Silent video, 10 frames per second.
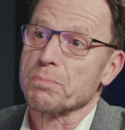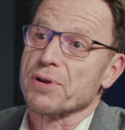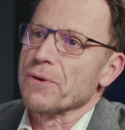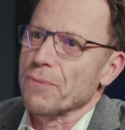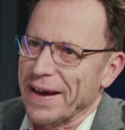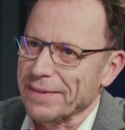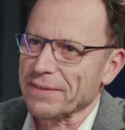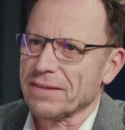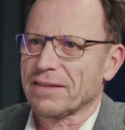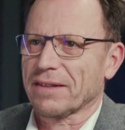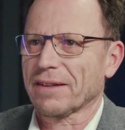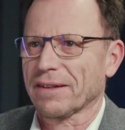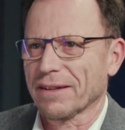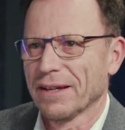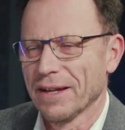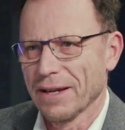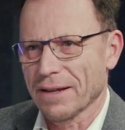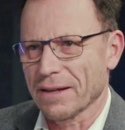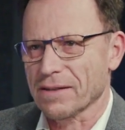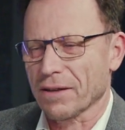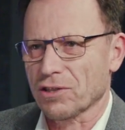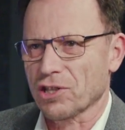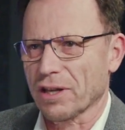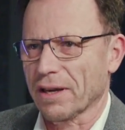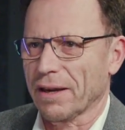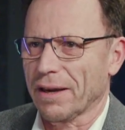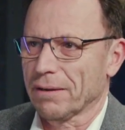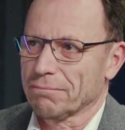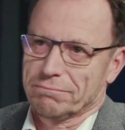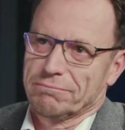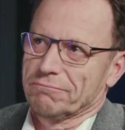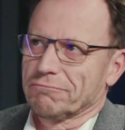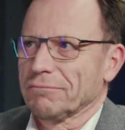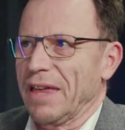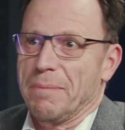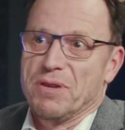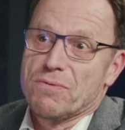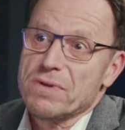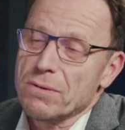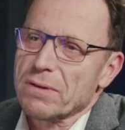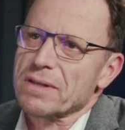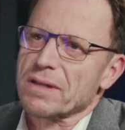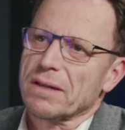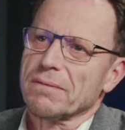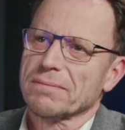prevent such abuse, you could say?